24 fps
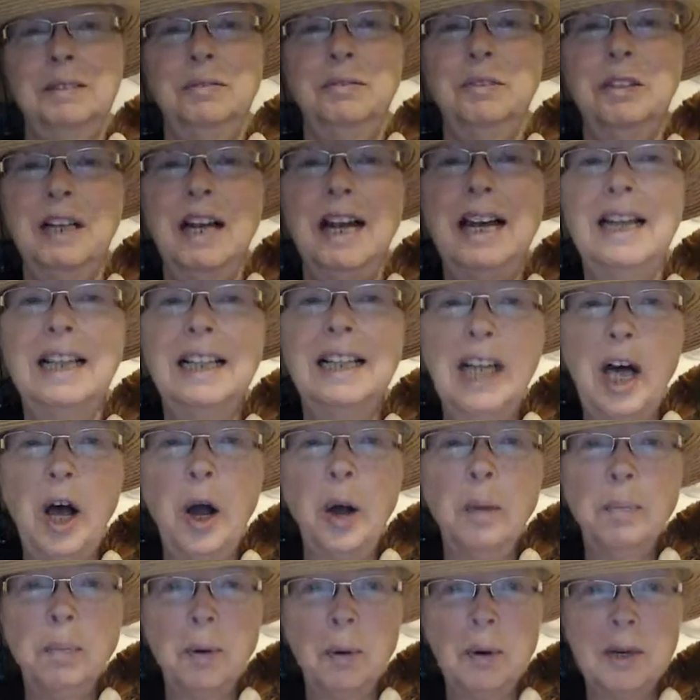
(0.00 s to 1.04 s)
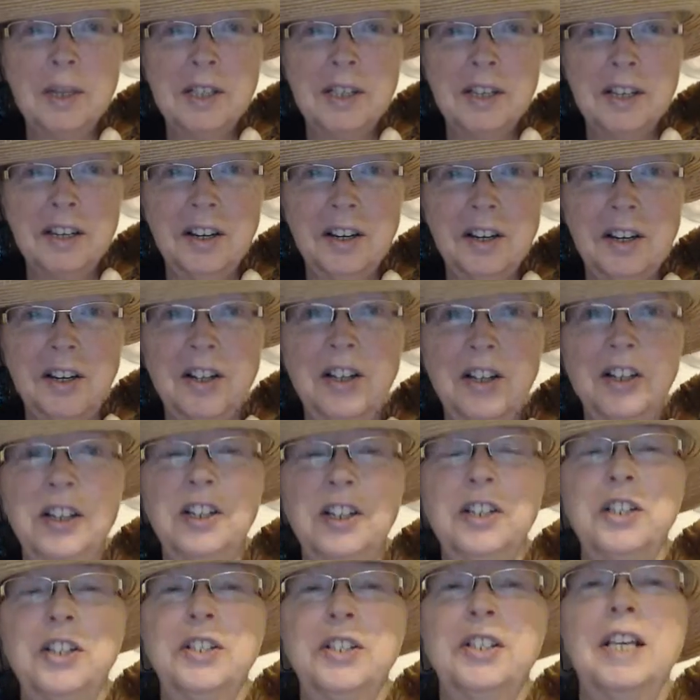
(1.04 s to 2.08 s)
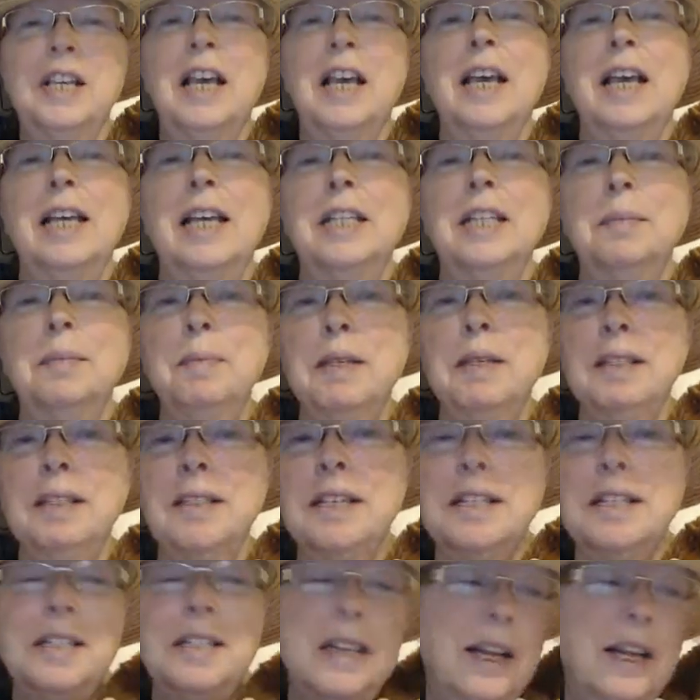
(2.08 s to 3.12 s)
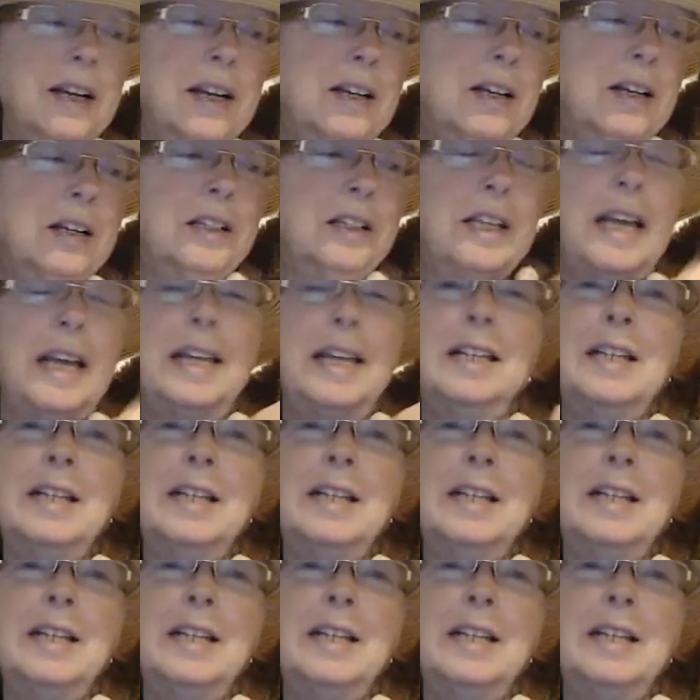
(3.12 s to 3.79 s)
Well, hello, boys and girls. It's Mrs. Nichols and